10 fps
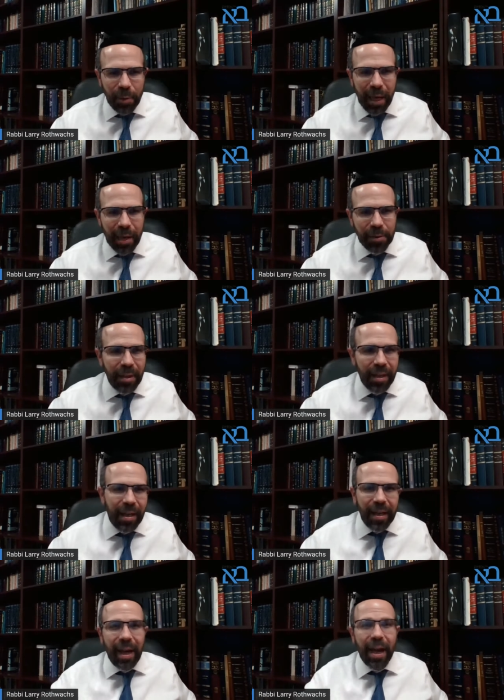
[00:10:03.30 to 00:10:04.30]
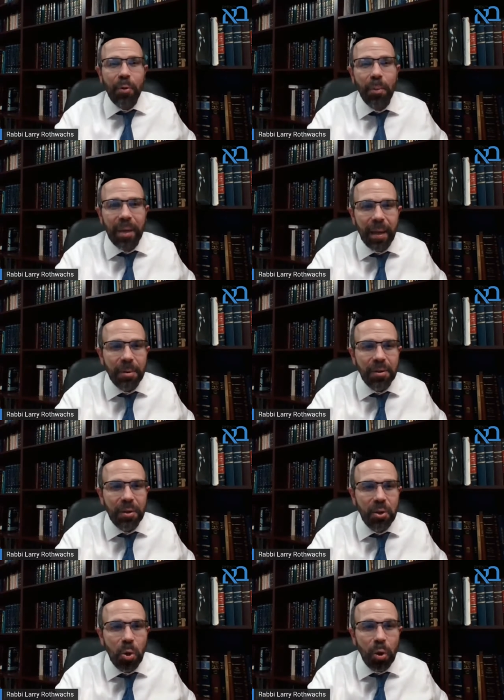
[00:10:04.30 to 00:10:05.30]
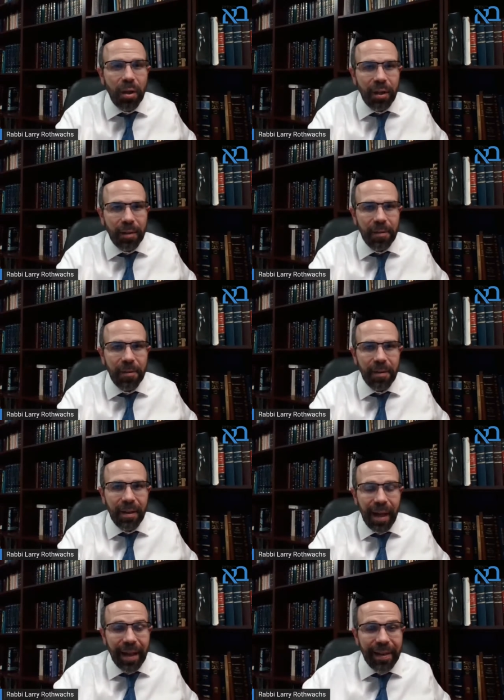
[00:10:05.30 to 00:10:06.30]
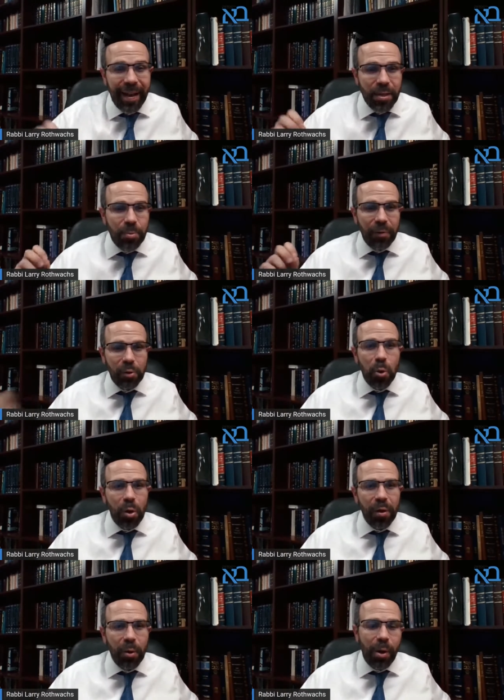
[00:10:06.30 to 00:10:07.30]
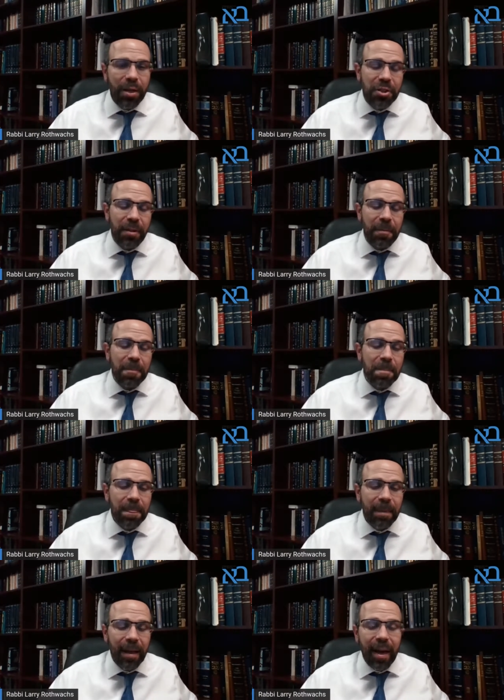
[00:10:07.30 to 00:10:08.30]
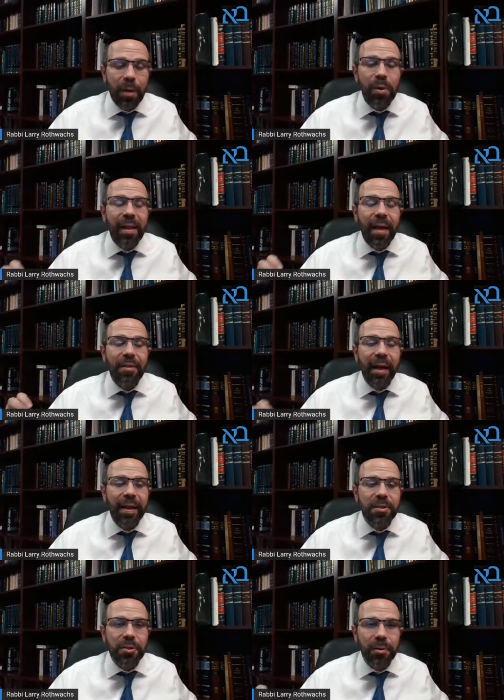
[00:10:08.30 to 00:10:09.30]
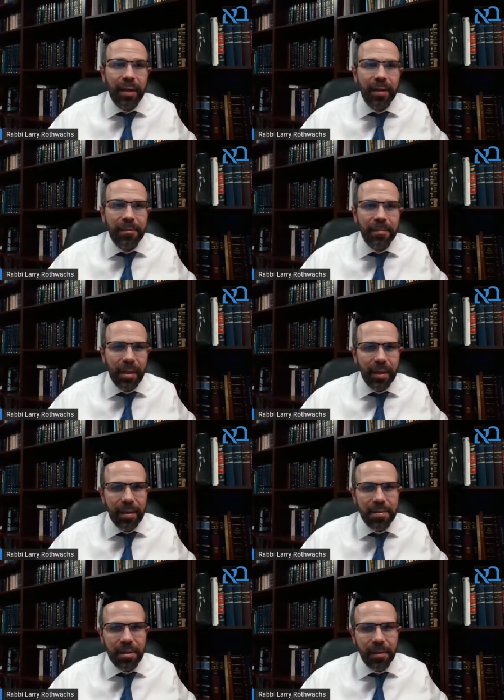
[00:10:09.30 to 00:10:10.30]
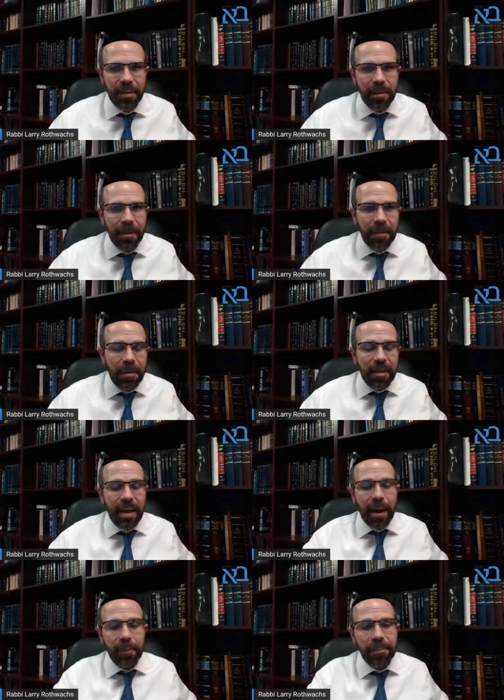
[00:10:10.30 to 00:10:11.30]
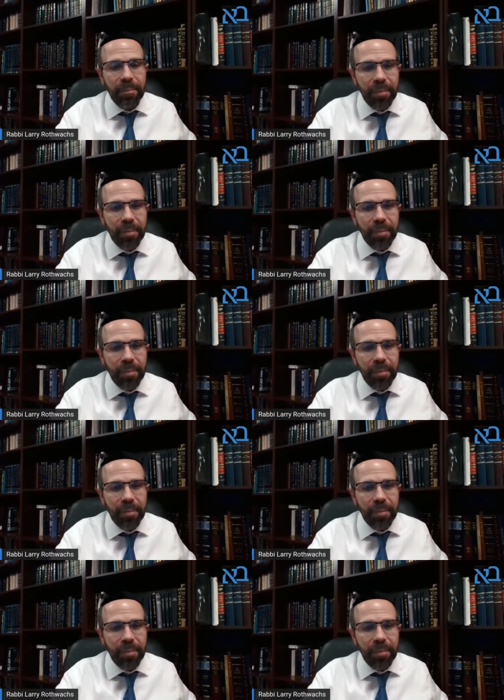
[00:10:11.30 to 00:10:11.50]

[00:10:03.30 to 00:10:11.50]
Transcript: phone out, and I will be able to Google it. I can ask Rav Google the question, and I will have an answer in an instant. Now,